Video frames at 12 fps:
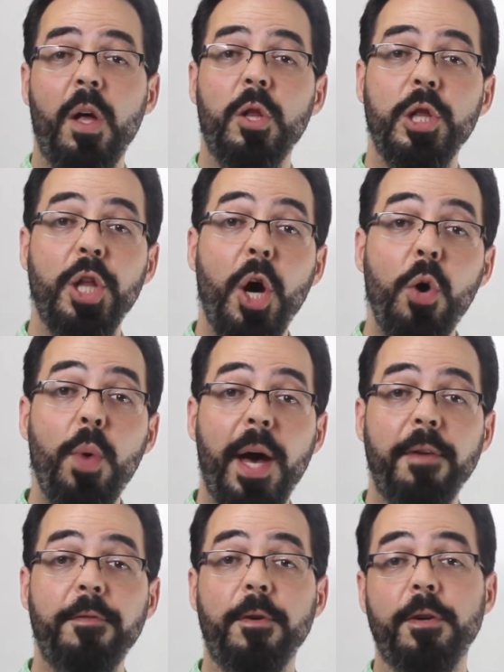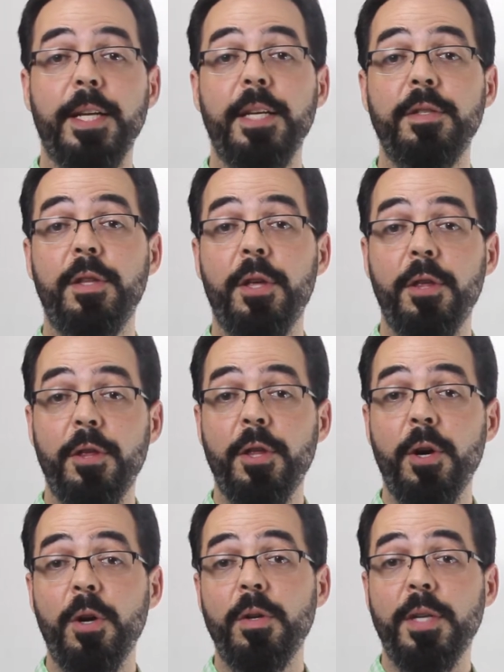low effort is the
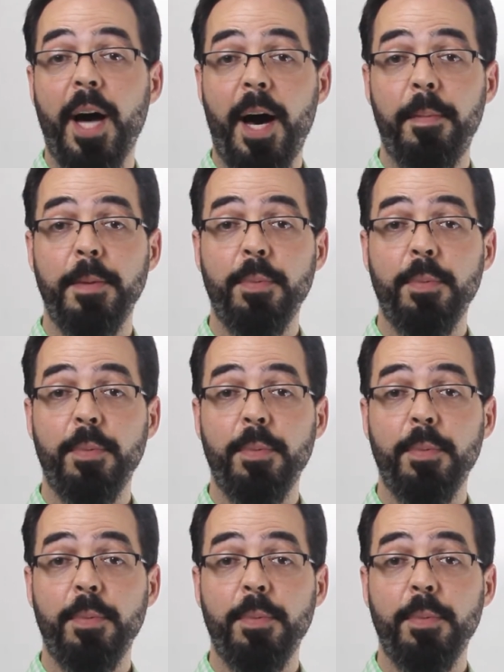third common